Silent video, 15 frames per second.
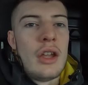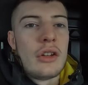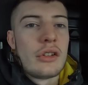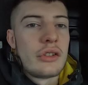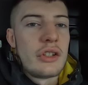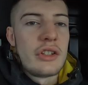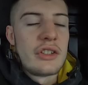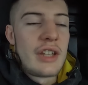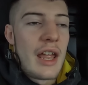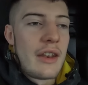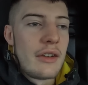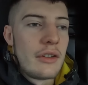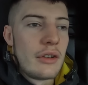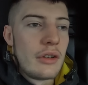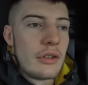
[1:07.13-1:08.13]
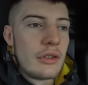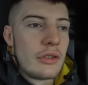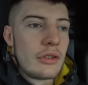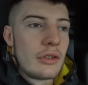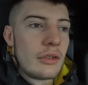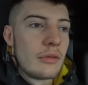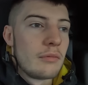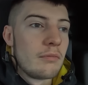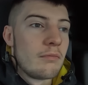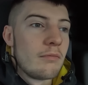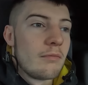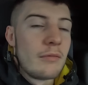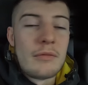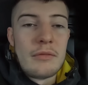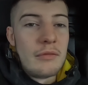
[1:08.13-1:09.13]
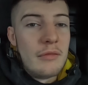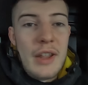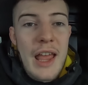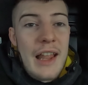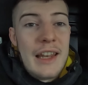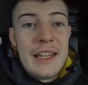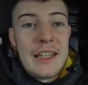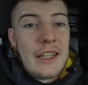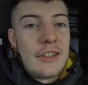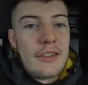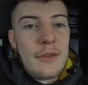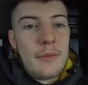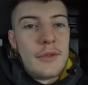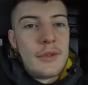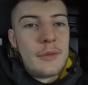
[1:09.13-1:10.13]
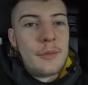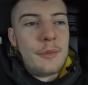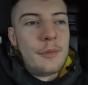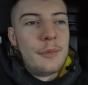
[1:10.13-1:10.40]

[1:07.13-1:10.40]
just your standard LED strips.